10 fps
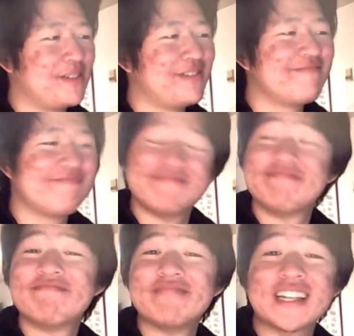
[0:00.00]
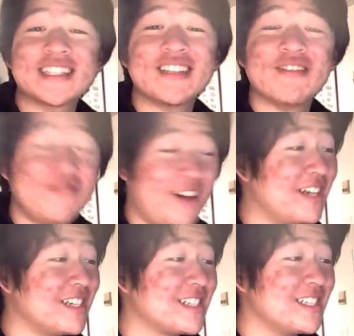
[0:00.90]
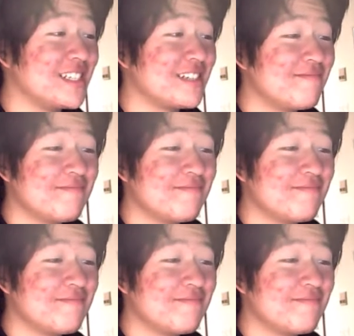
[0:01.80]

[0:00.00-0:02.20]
beef. That's the finest thing.